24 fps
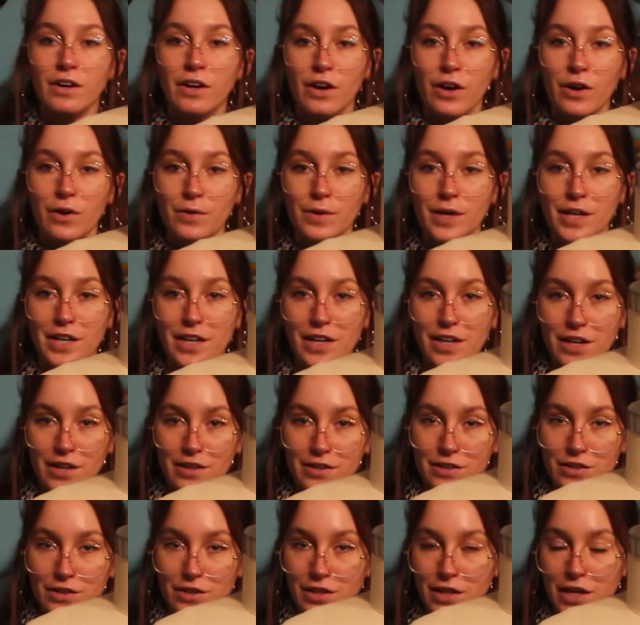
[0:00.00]
Alright, I got a
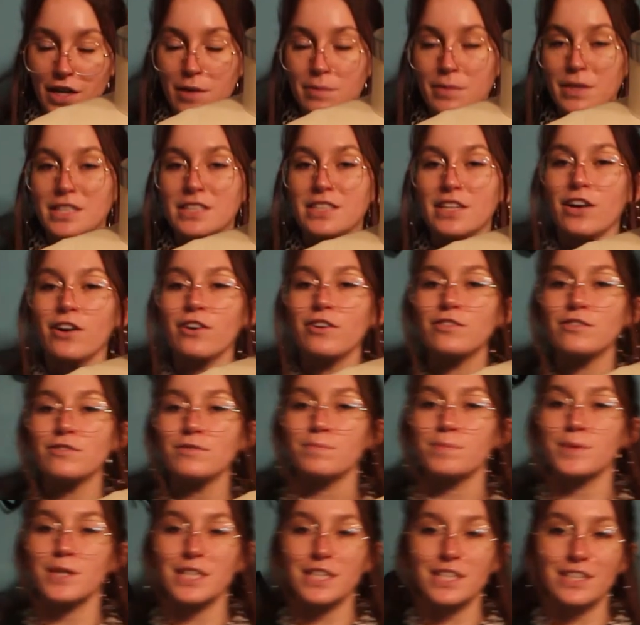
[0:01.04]
little ahead of myself,
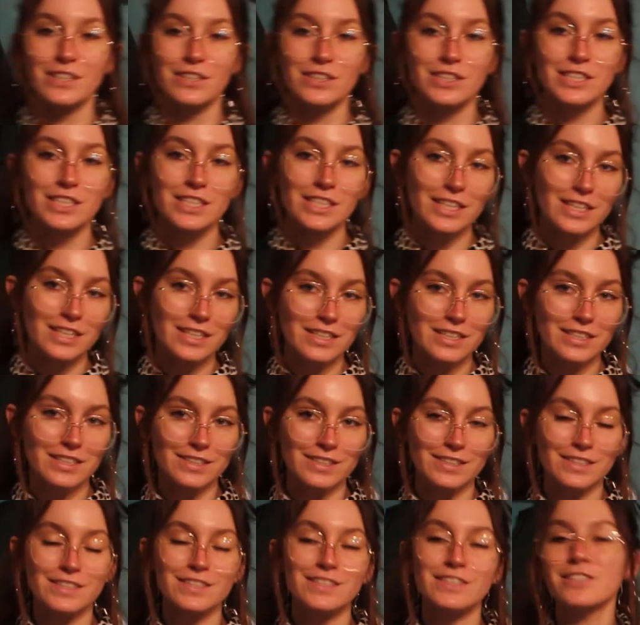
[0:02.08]
but here she
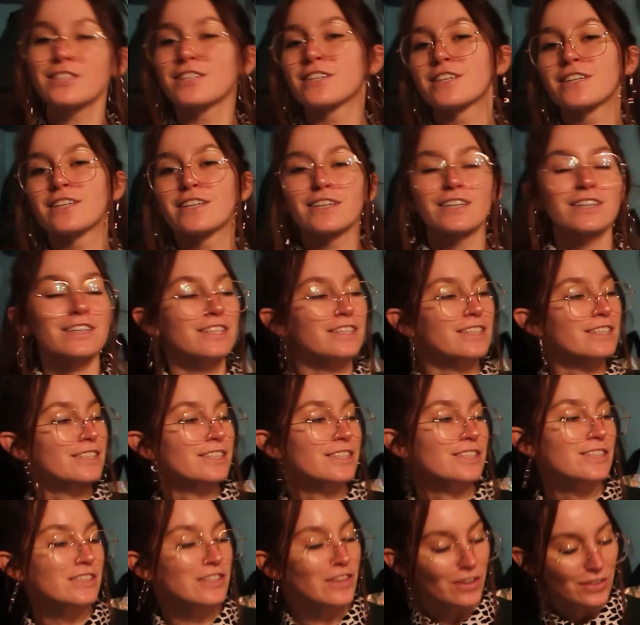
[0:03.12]
is.
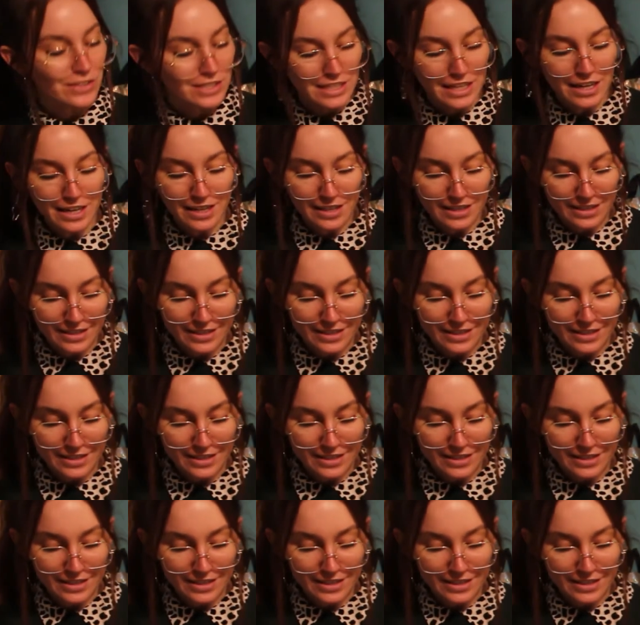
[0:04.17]
She's all done.